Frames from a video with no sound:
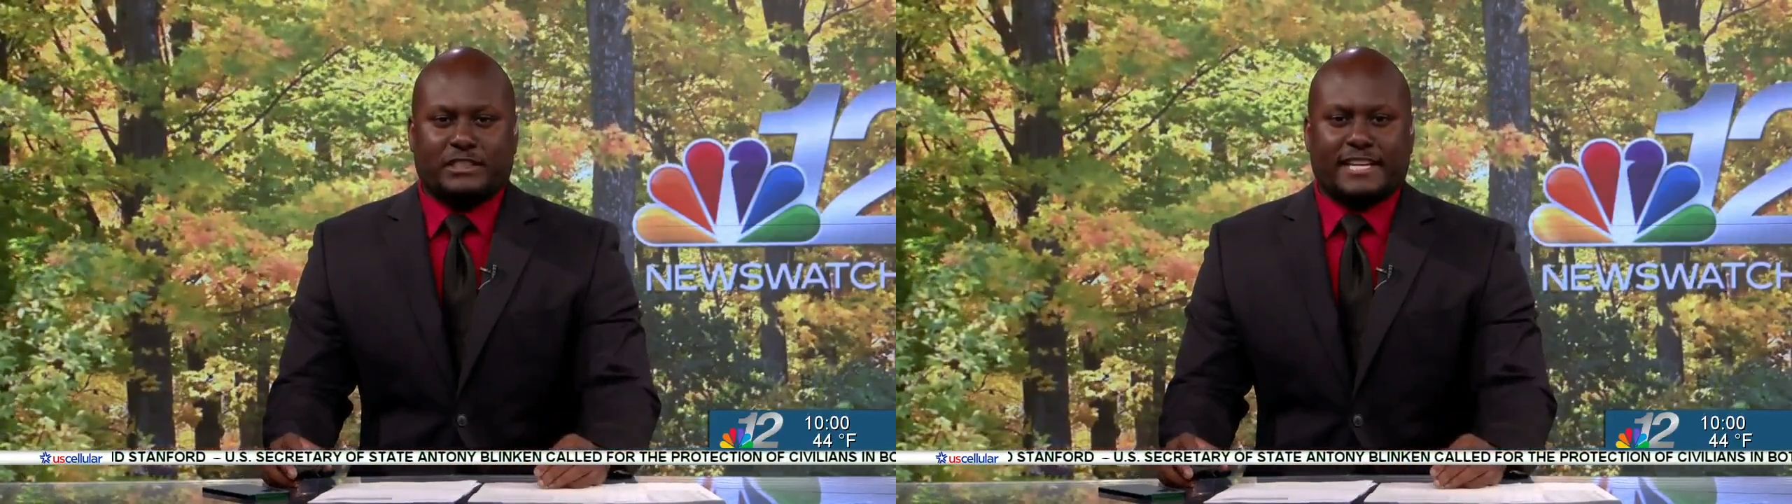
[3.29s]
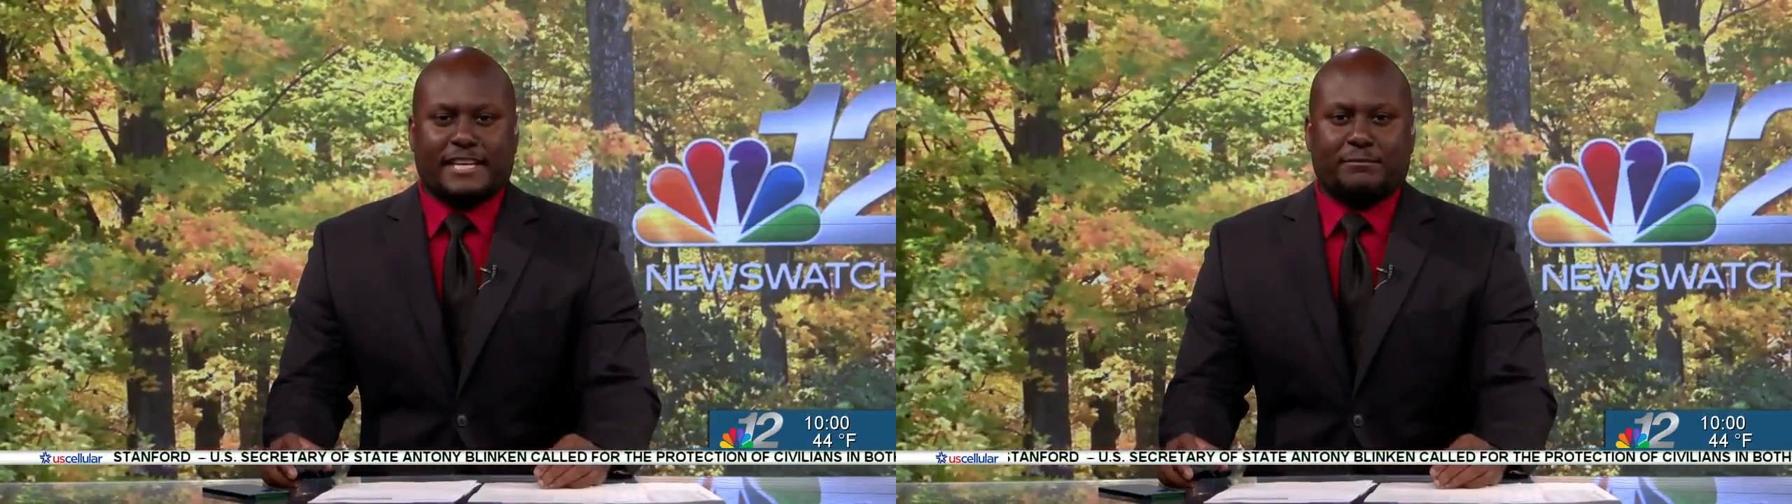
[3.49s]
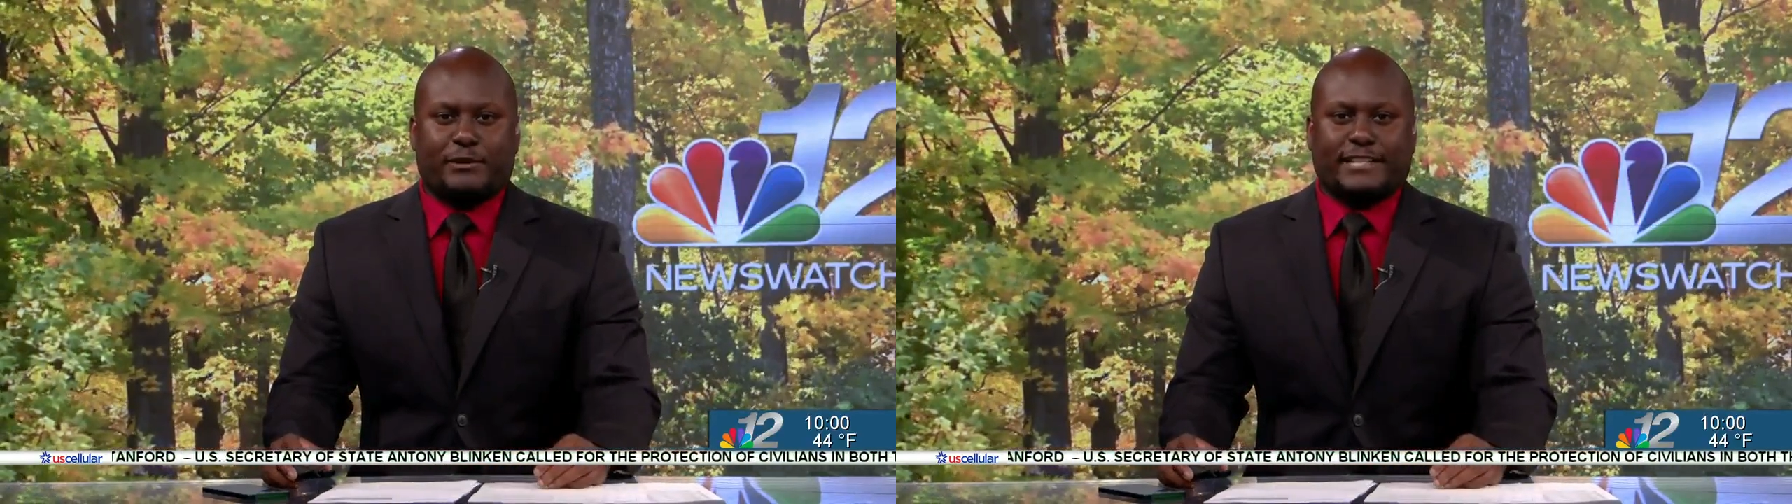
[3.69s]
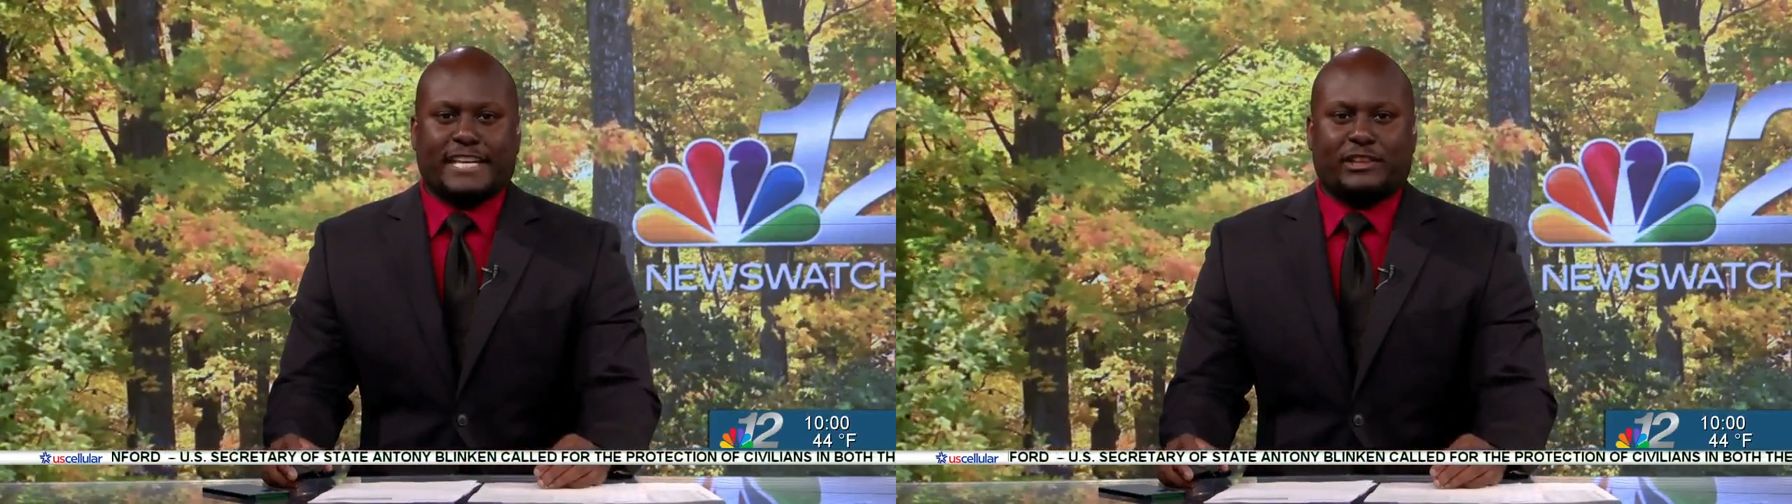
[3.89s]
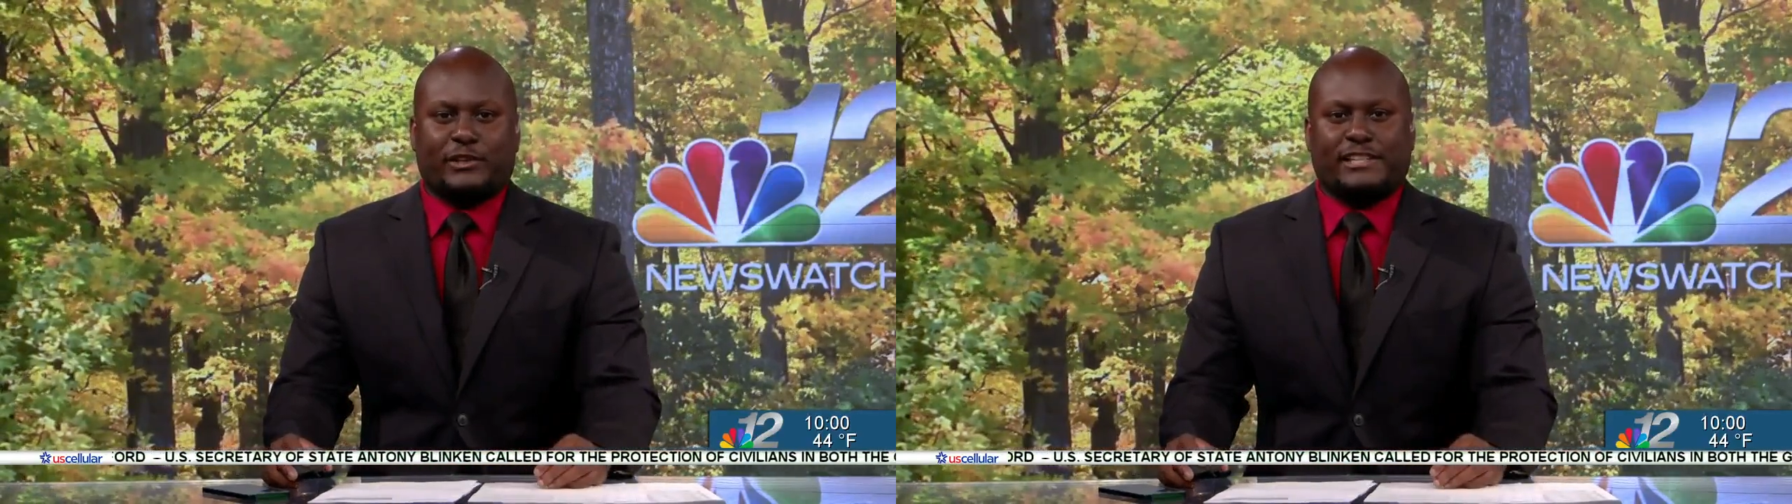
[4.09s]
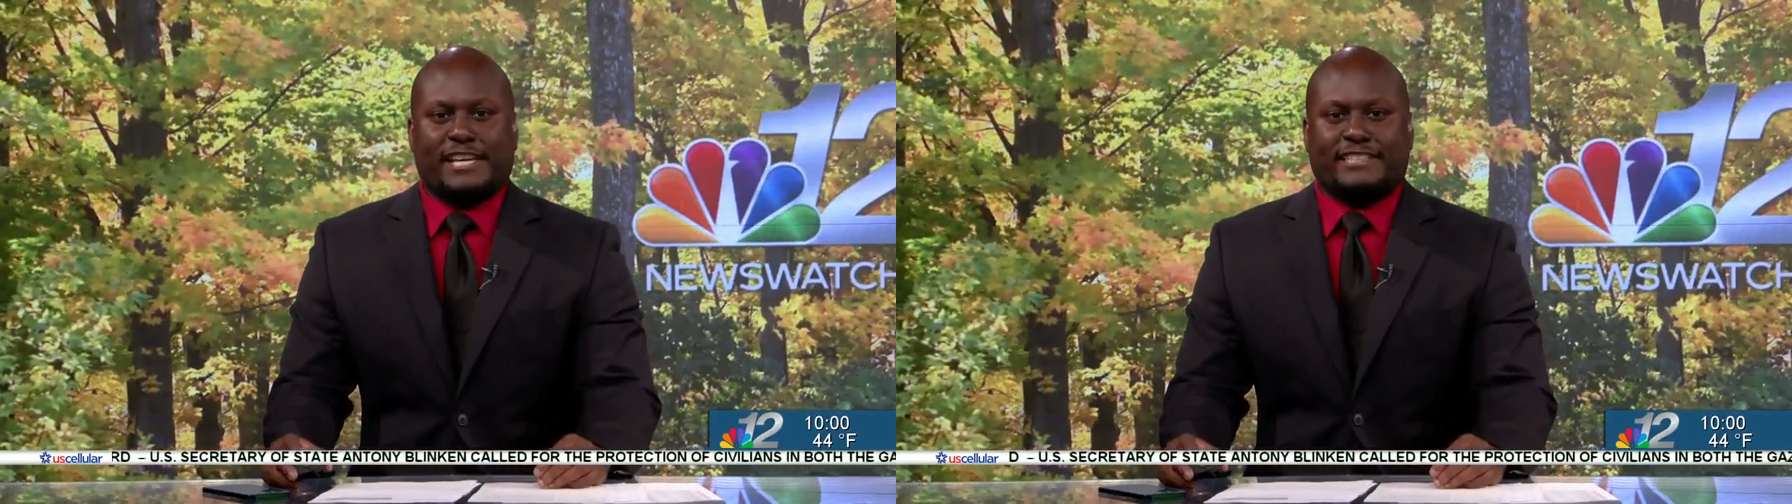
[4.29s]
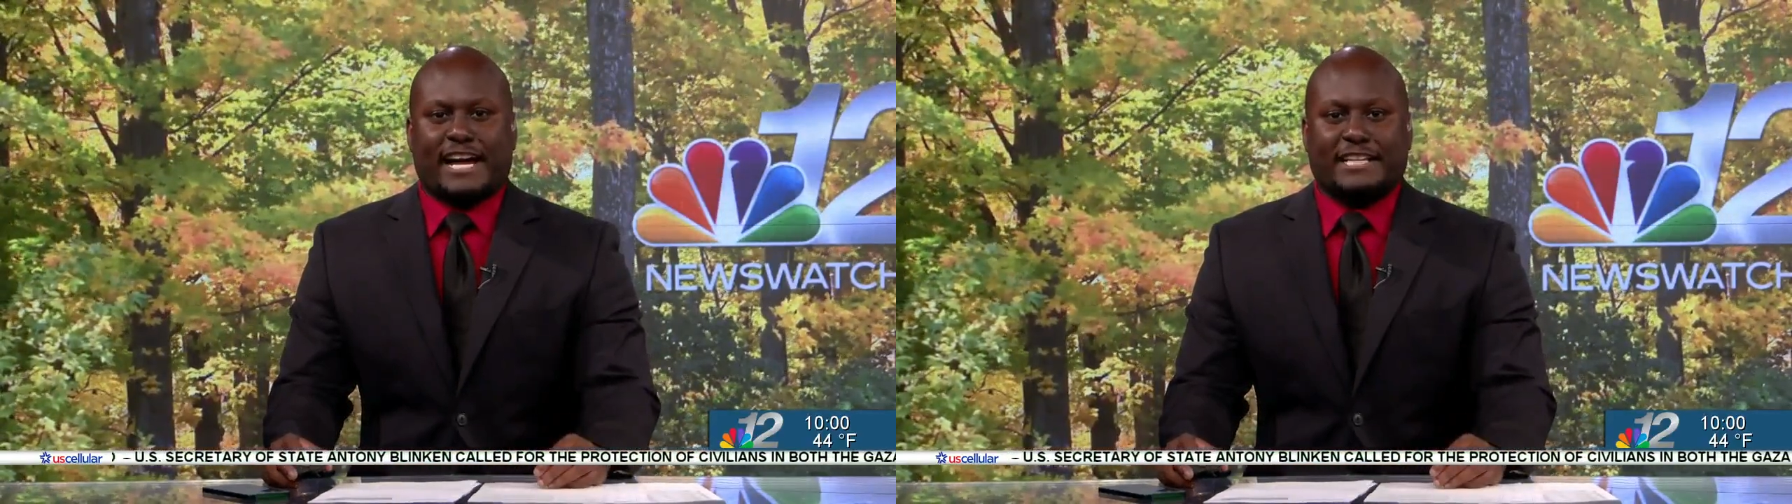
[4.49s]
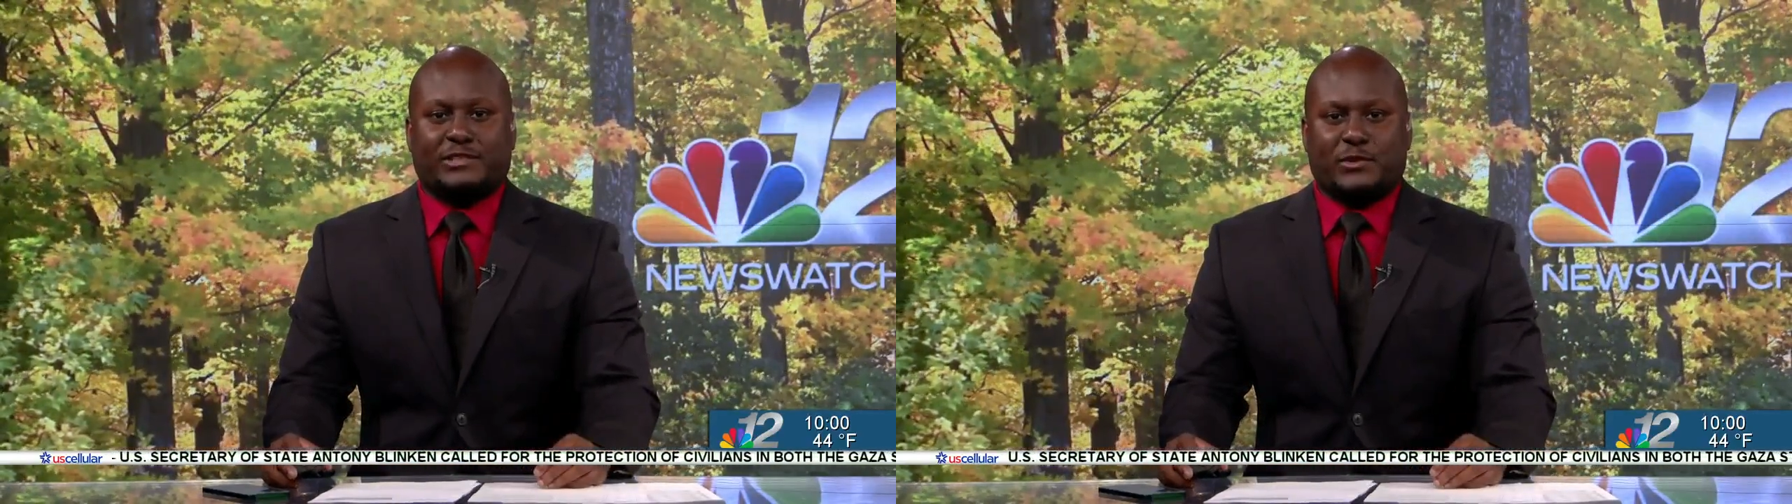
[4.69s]
was taking place at Three
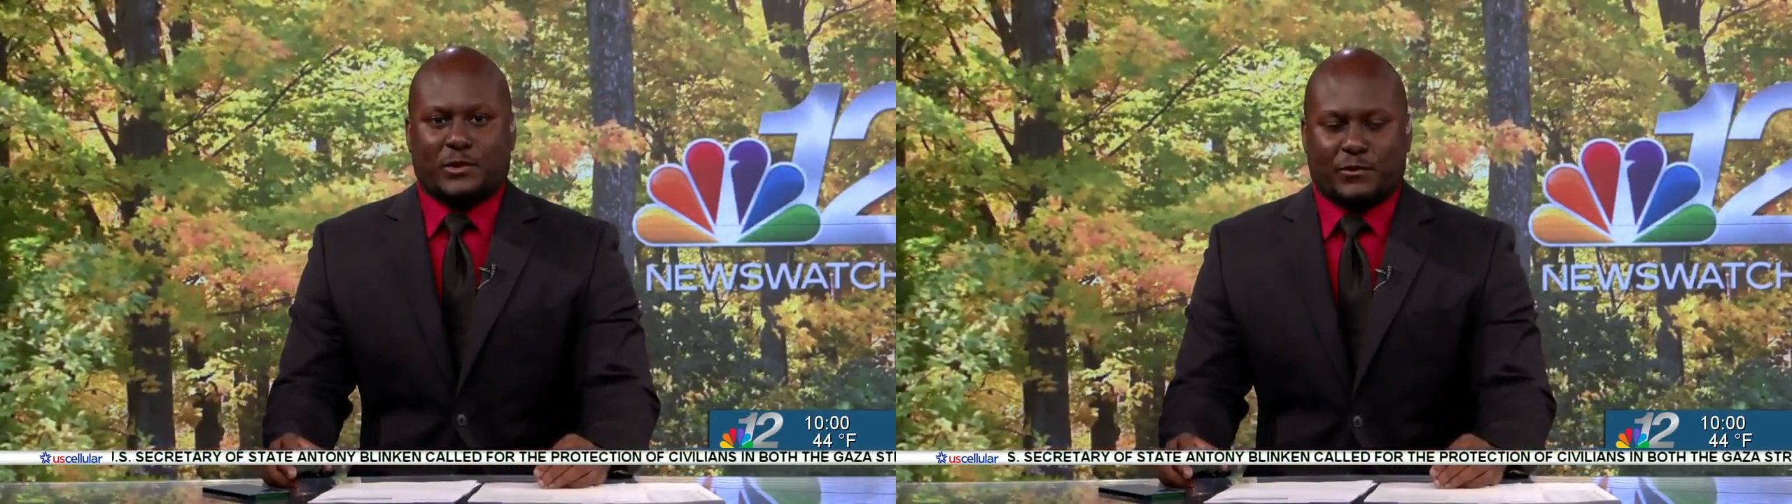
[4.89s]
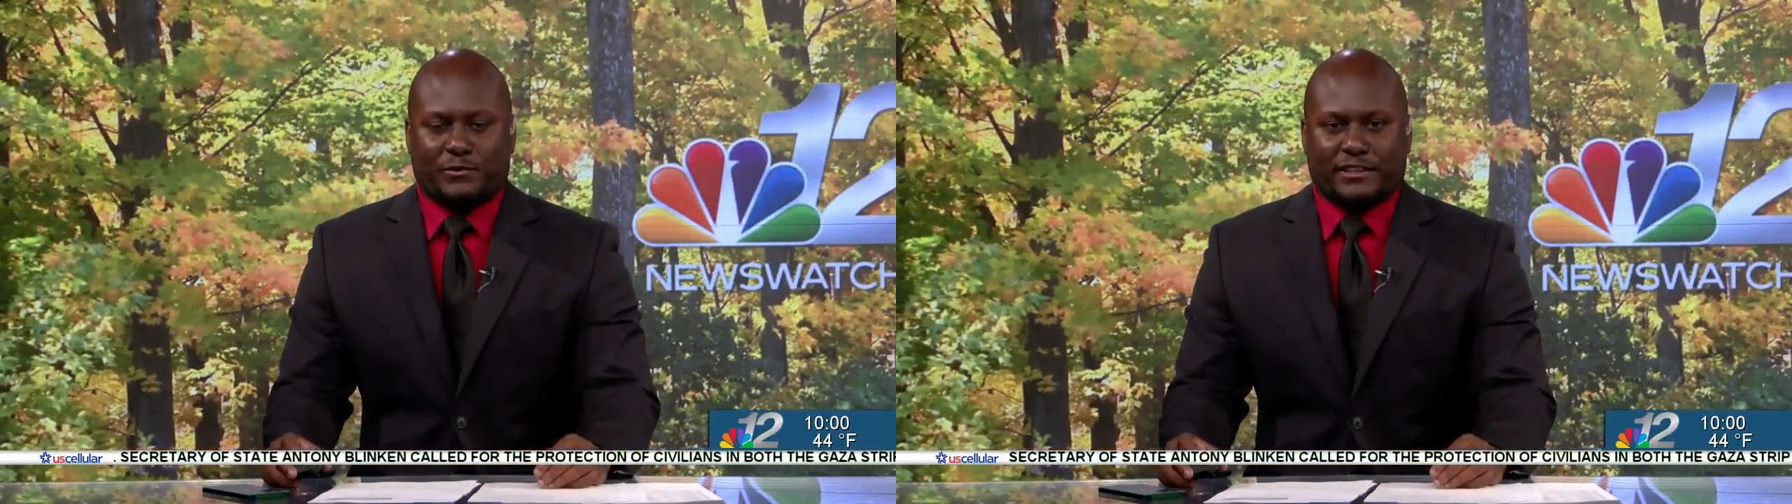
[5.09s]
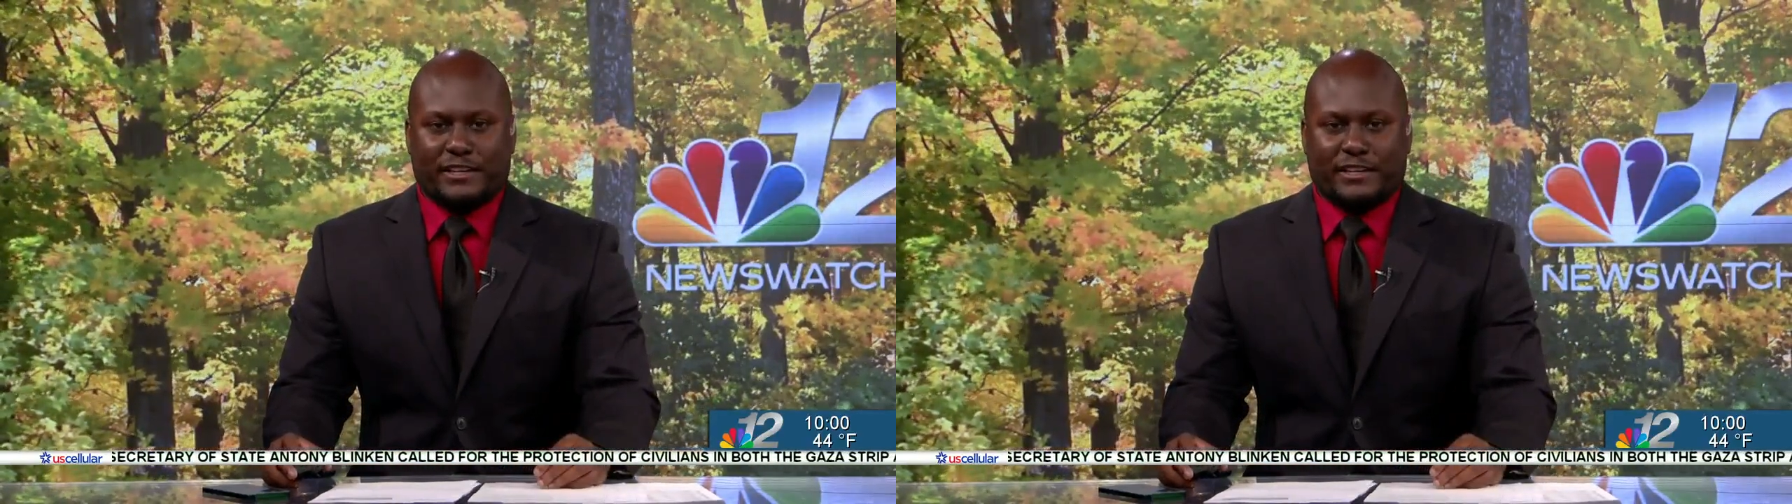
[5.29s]
Lakes High School.